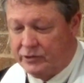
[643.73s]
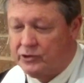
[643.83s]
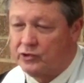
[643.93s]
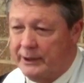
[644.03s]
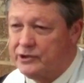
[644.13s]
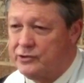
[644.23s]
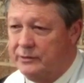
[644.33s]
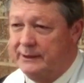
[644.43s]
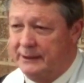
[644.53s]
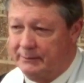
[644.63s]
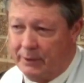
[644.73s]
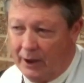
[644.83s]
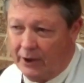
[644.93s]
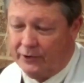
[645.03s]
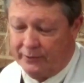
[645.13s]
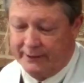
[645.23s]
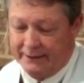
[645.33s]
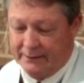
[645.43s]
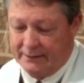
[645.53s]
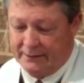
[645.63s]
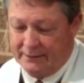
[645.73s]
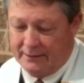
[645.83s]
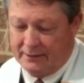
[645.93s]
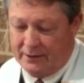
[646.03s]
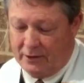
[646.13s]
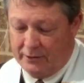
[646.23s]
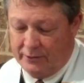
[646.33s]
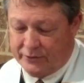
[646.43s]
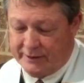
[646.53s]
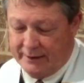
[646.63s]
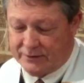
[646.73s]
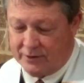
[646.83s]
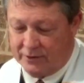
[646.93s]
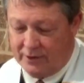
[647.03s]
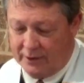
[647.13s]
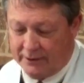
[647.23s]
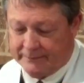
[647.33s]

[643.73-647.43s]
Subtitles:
treasuring and pondering all those things in her heart.